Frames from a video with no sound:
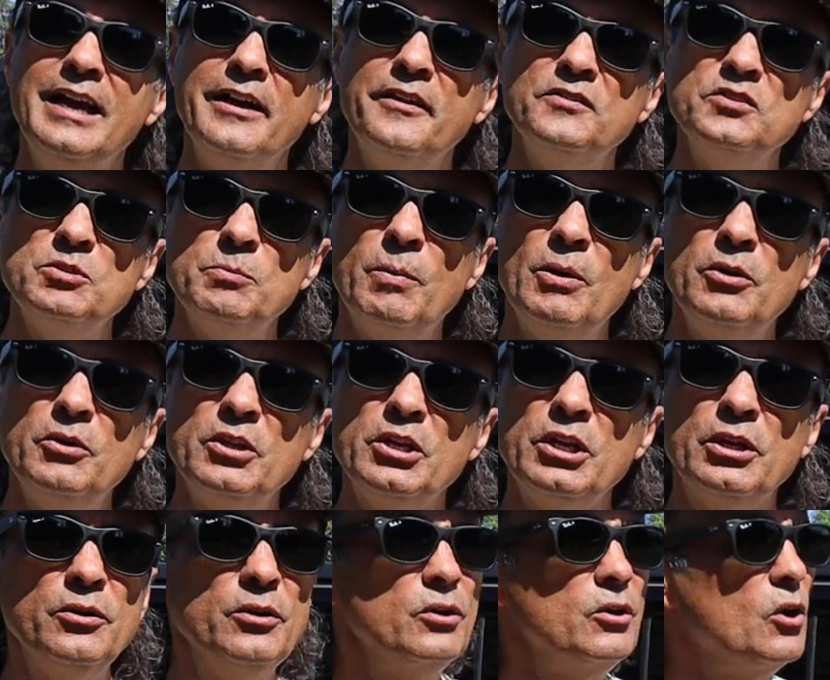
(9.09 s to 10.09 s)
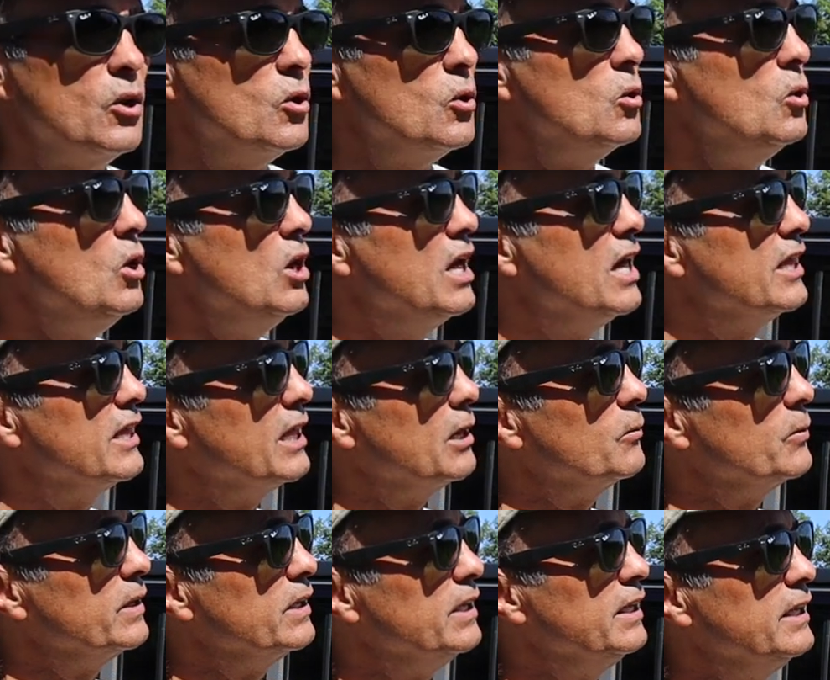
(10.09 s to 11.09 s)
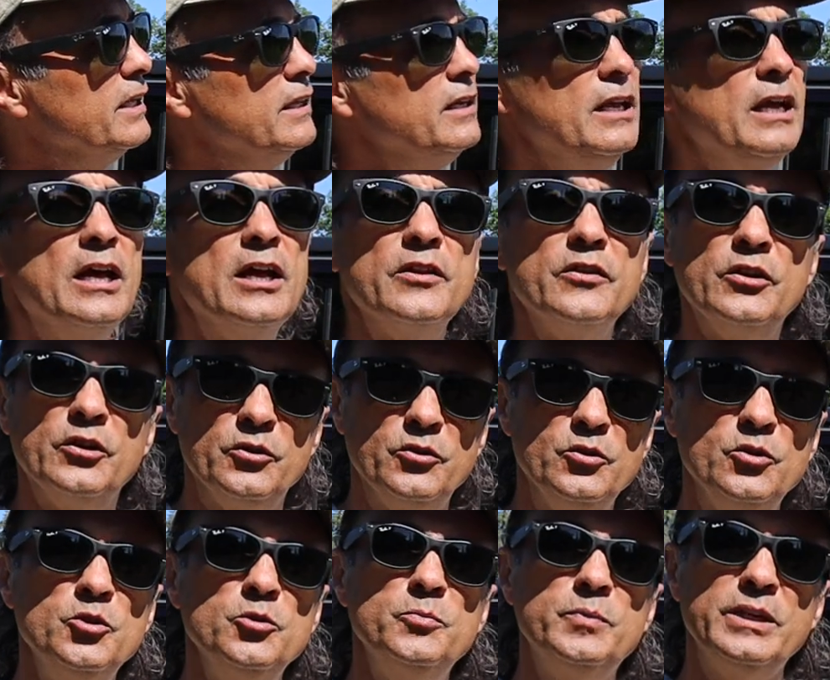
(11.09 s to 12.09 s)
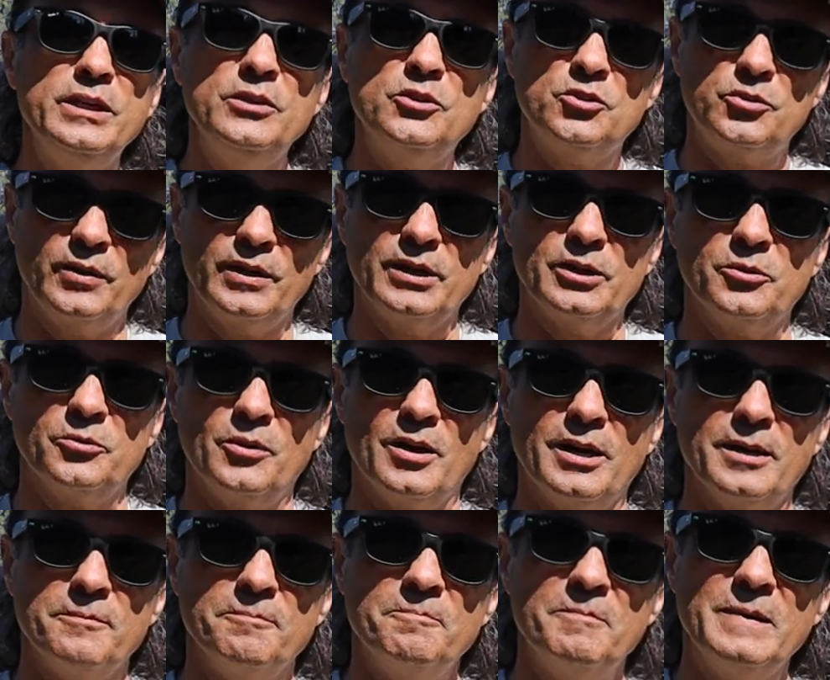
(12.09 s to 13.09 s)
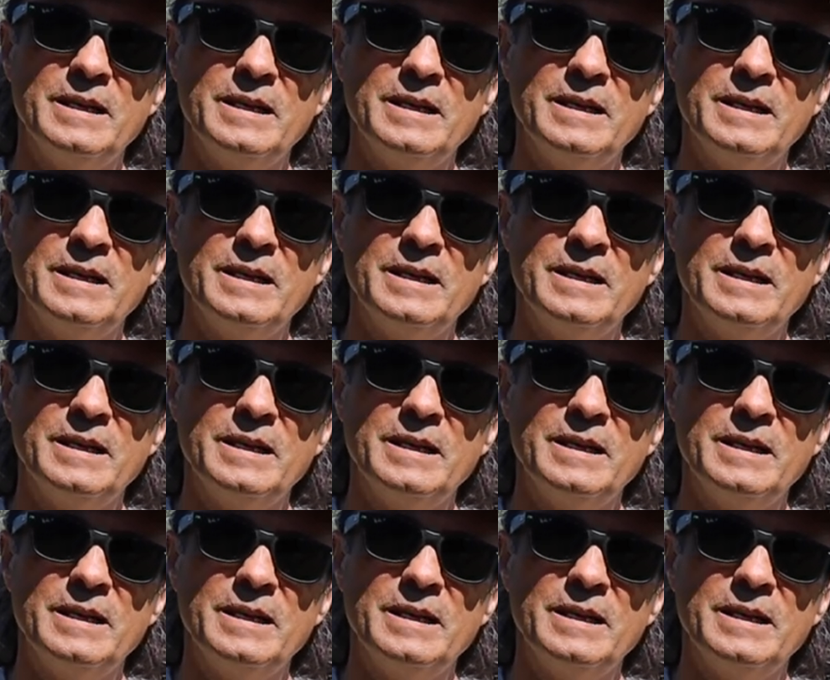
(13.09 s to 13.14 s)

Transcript: It was about a year ago that we did the newbie trail run.